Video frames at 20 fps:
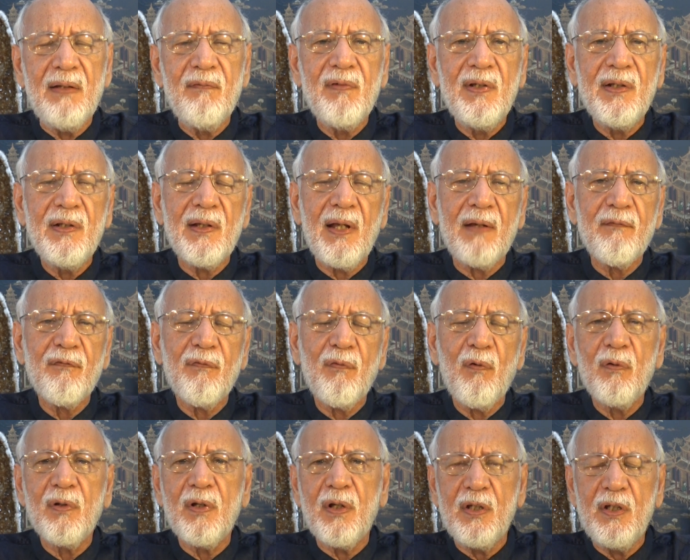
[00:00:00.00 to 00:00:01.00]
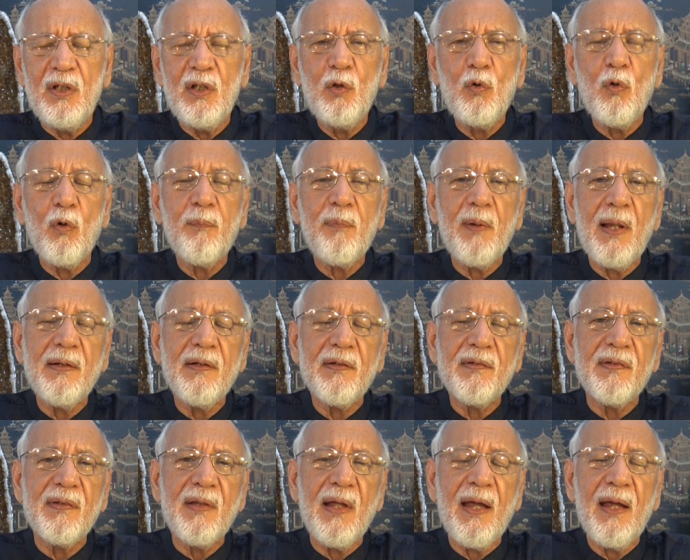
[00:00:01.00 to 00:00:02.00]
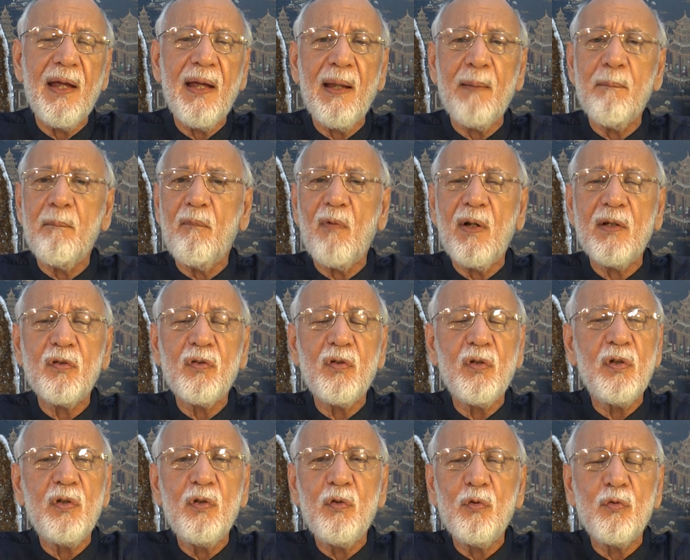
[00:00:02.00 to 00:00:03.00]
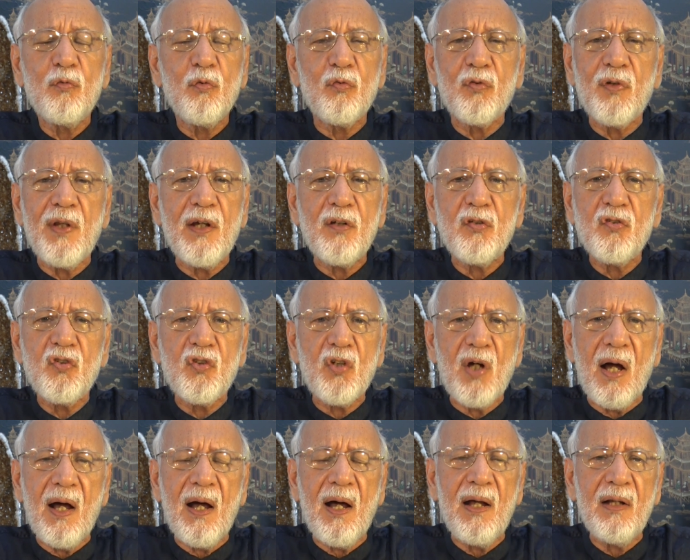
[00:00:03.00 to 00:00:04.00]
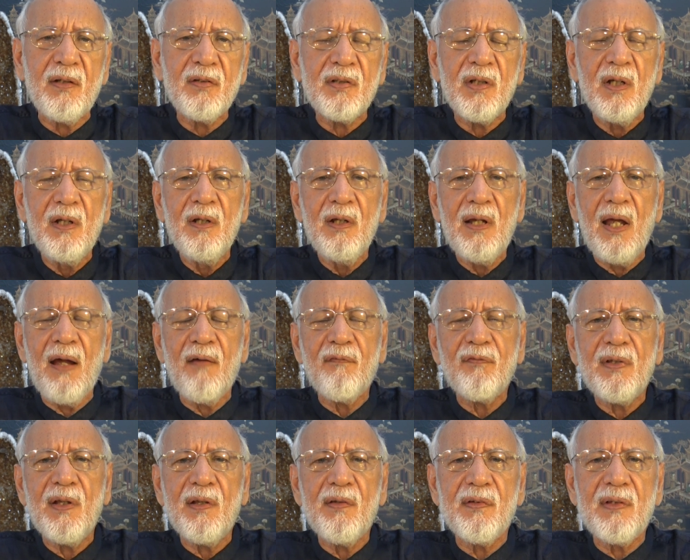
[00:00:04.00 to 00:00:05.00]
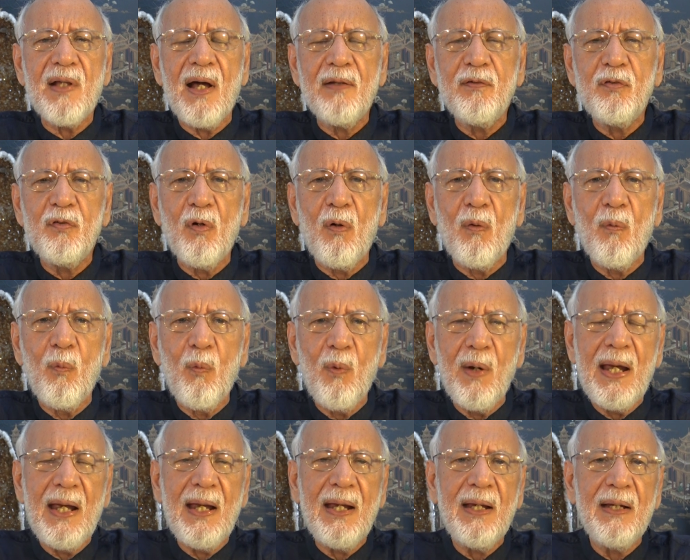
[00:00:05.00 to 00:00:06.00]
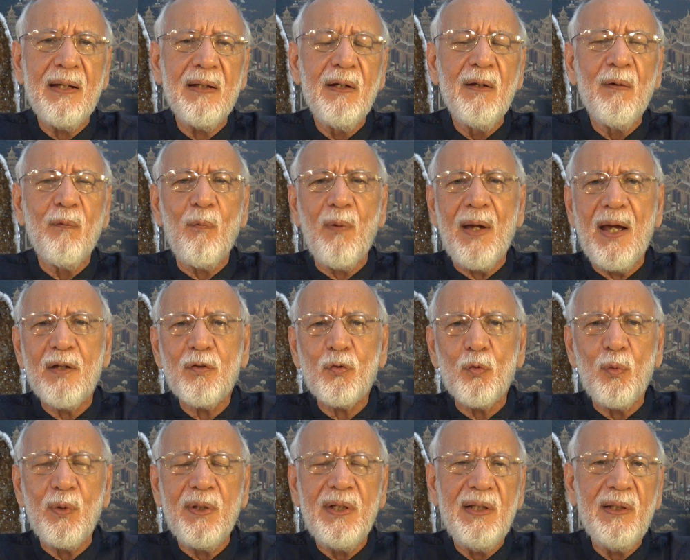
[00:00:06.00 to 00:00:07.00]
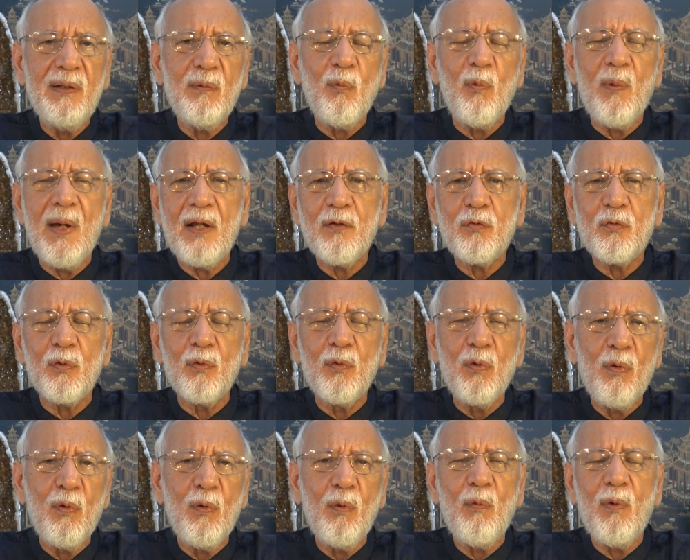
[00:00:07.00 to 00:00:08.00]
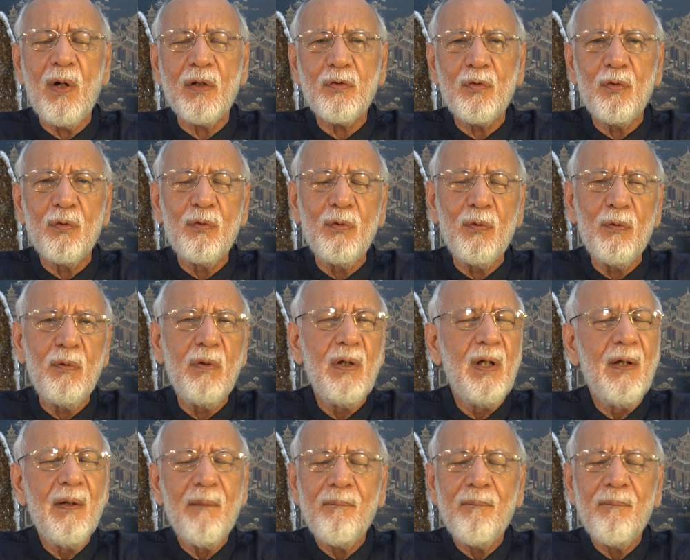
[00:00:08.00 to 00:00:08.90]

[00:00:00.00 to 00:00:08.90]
evening, nightfall, the ego planets there and wanting you to take charge, have things done your way, where to eat, where to go, what to do.